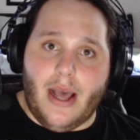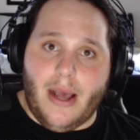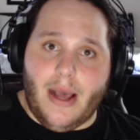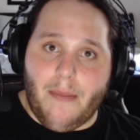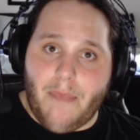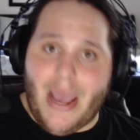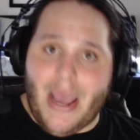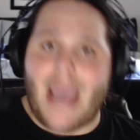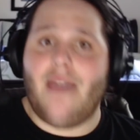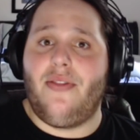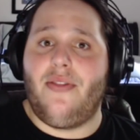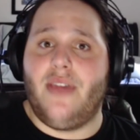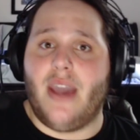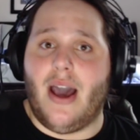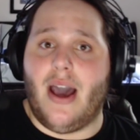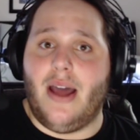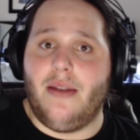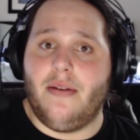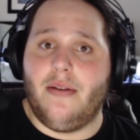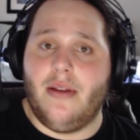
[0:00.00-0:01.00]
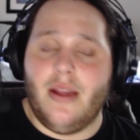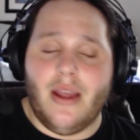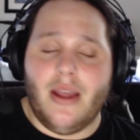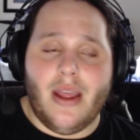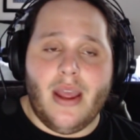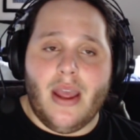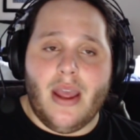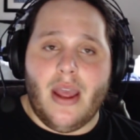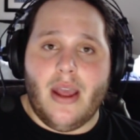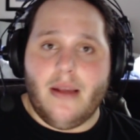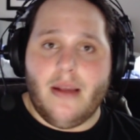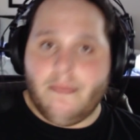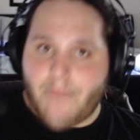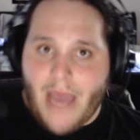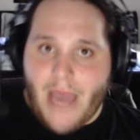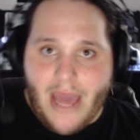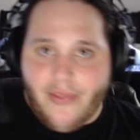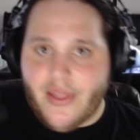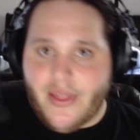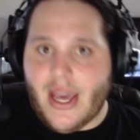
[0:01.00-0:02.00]
Pantheon.
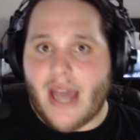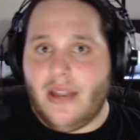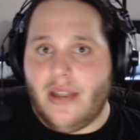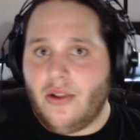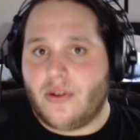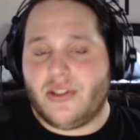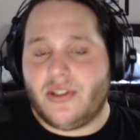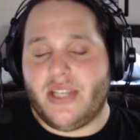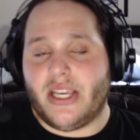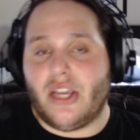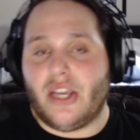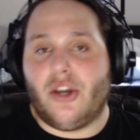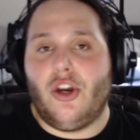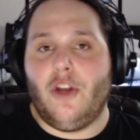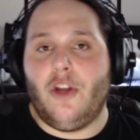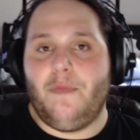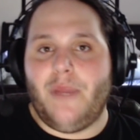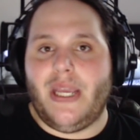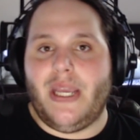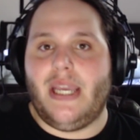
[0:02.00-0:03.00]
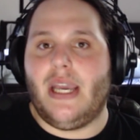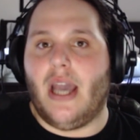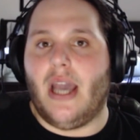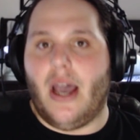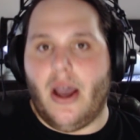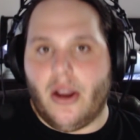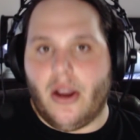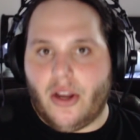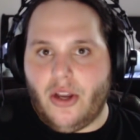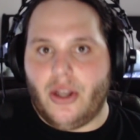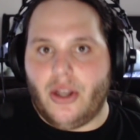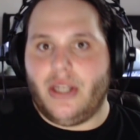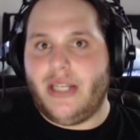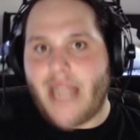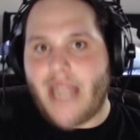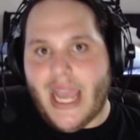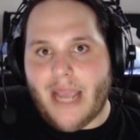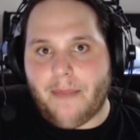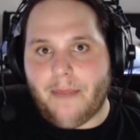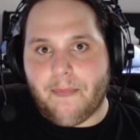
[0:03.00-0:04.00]
Pantheon looks like it could be a good
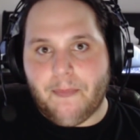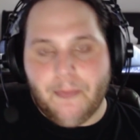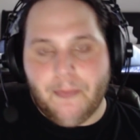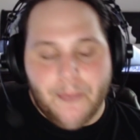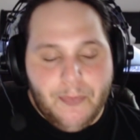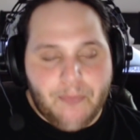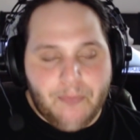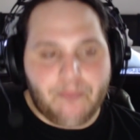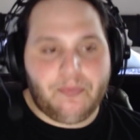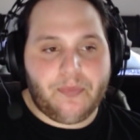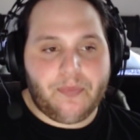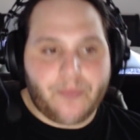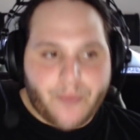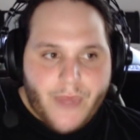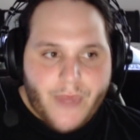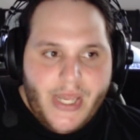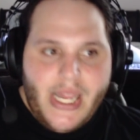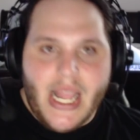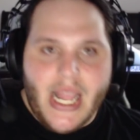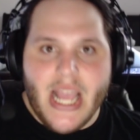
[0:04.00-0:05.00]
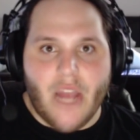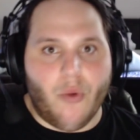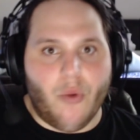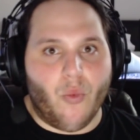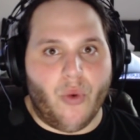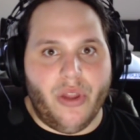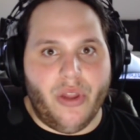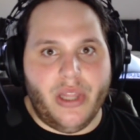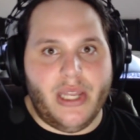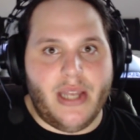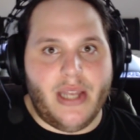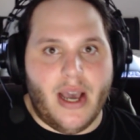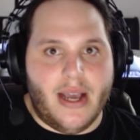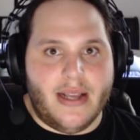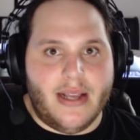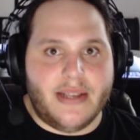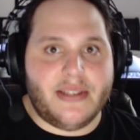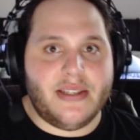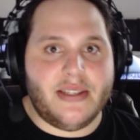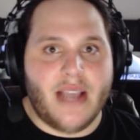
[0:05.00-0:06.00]
game. It really
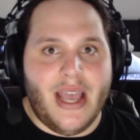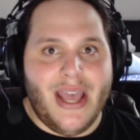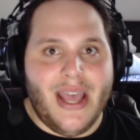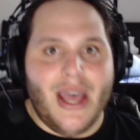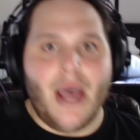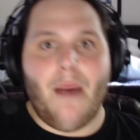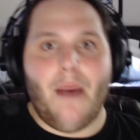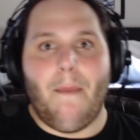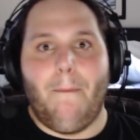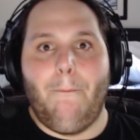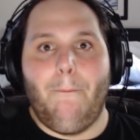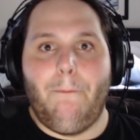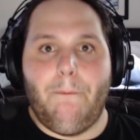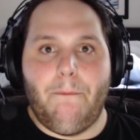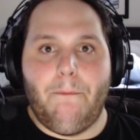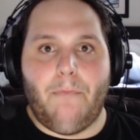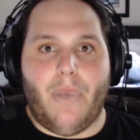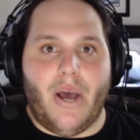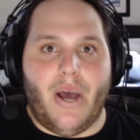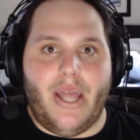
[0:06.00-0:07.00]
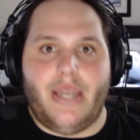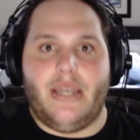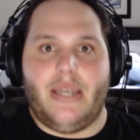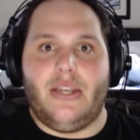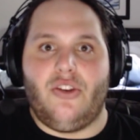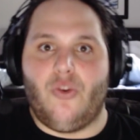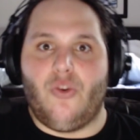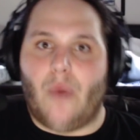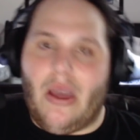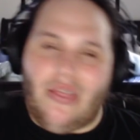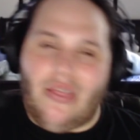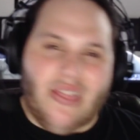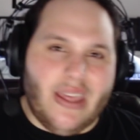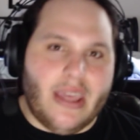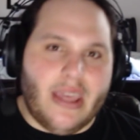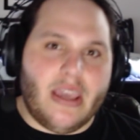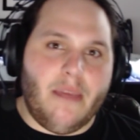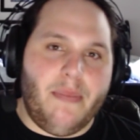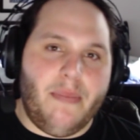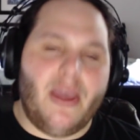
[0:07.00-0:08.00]
does. But do I think
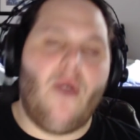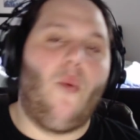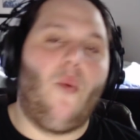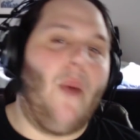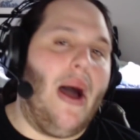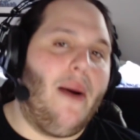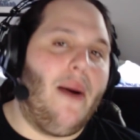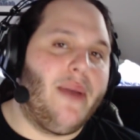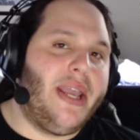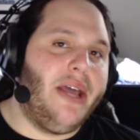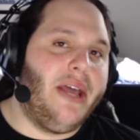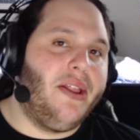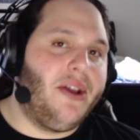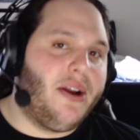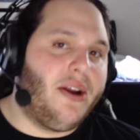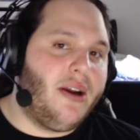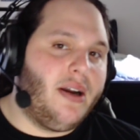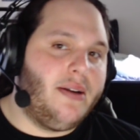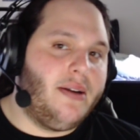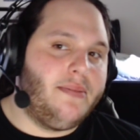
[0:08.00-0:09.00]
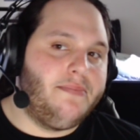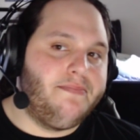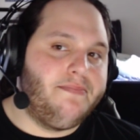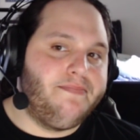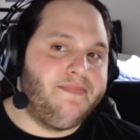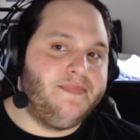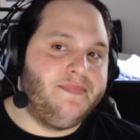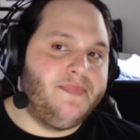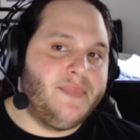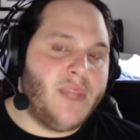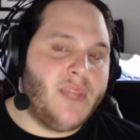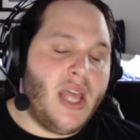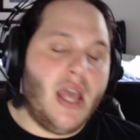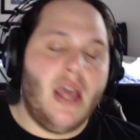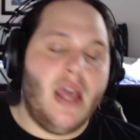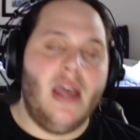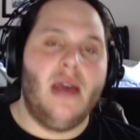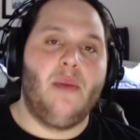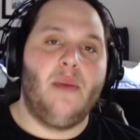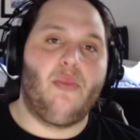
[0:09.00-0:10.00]
it can be a WoW killer?
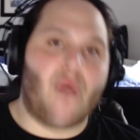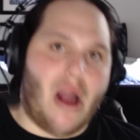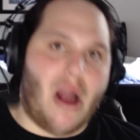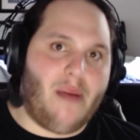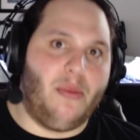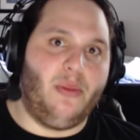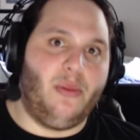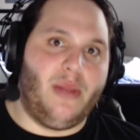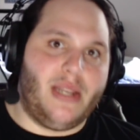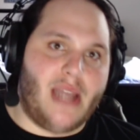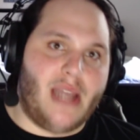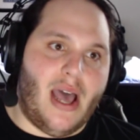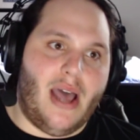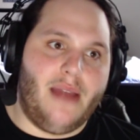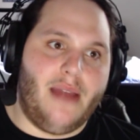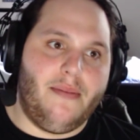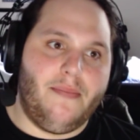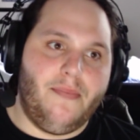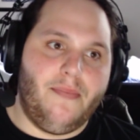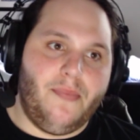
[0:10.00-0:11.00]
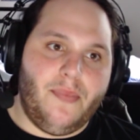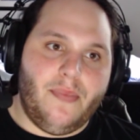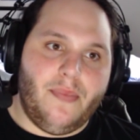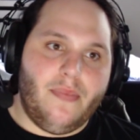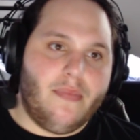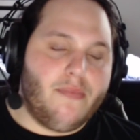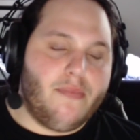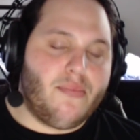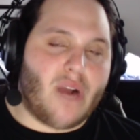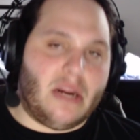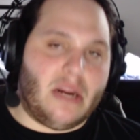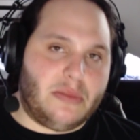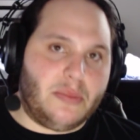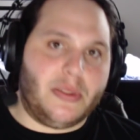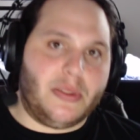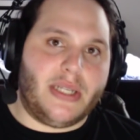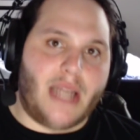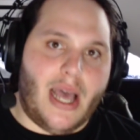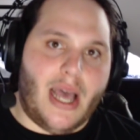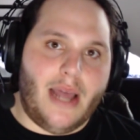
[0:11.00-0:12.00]
Probably not.
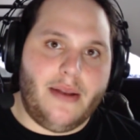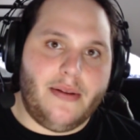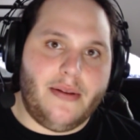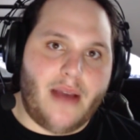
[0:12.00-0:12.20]
Probably not.